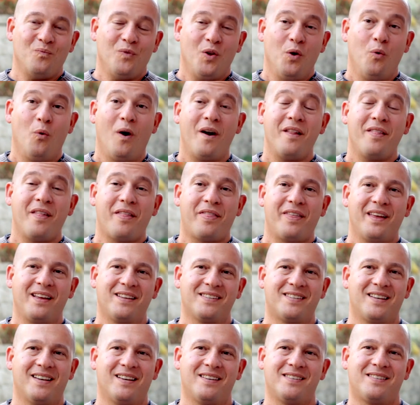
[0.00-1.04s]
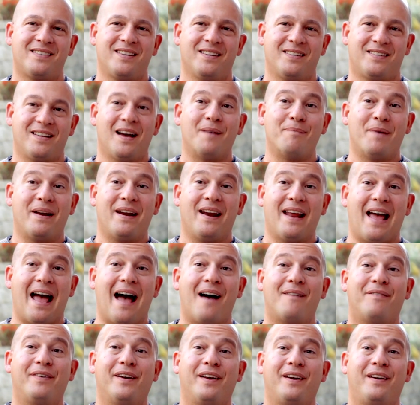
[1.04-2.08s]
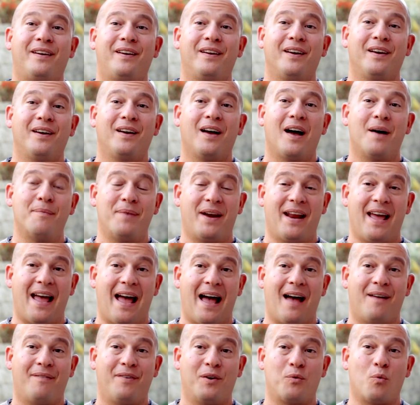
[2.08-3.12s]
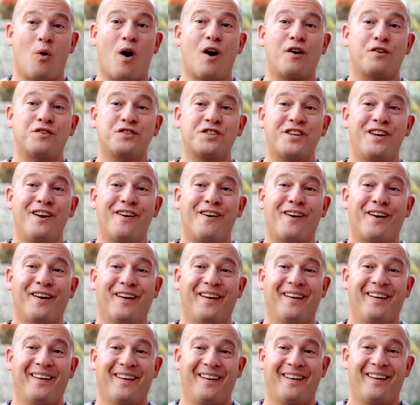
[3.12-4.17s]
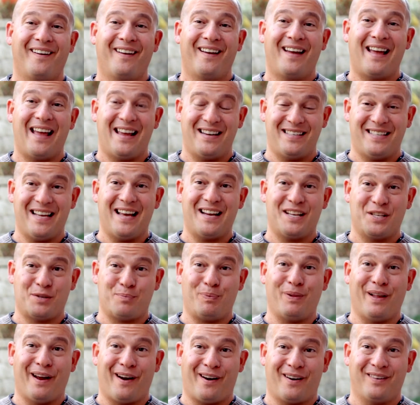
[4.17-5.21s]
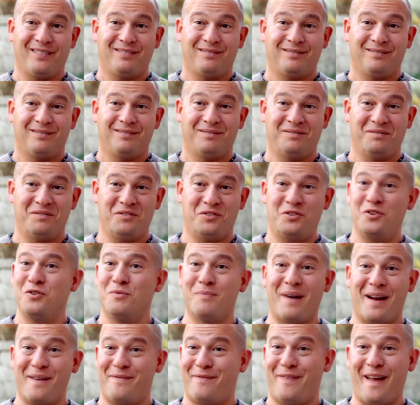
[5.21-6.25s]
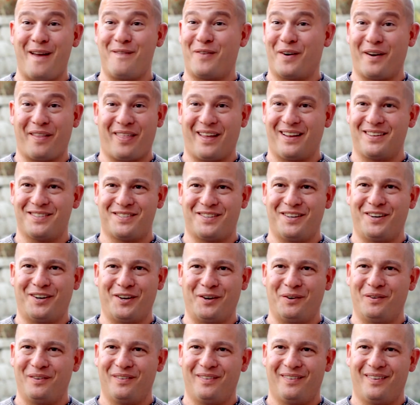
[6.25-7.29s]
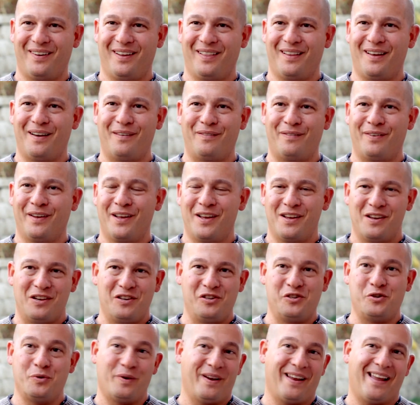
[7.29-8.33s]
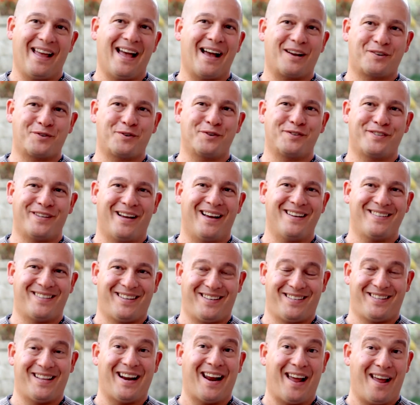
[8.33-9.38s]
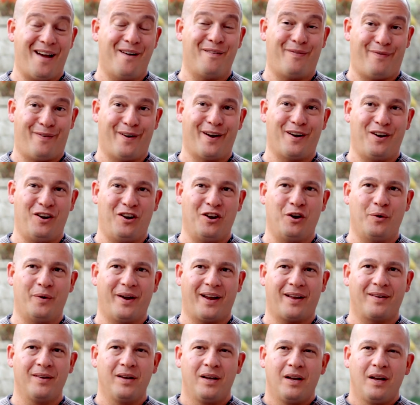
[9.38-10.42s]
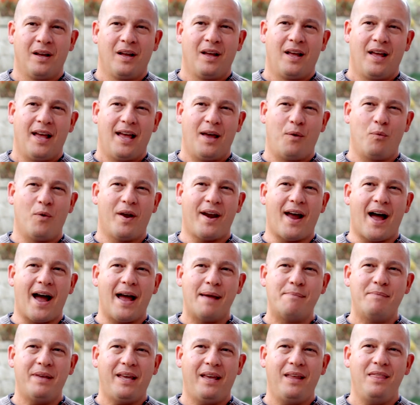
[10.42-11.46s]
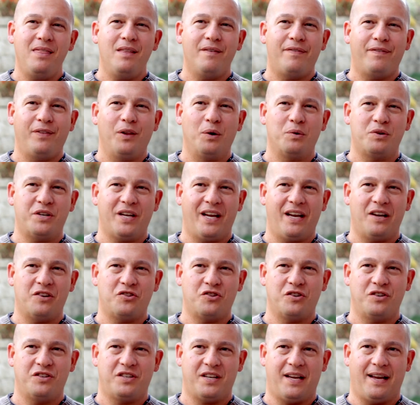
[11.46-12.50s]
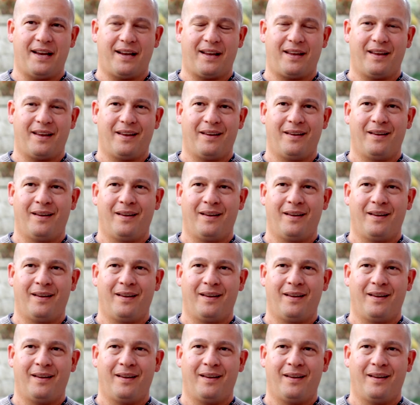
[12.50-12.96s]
one of the things is I'm an avid water skier and tennis player. Two of my favorite things to do. I love doing exercises that I have fun doing. And when I'm in the flotation tank,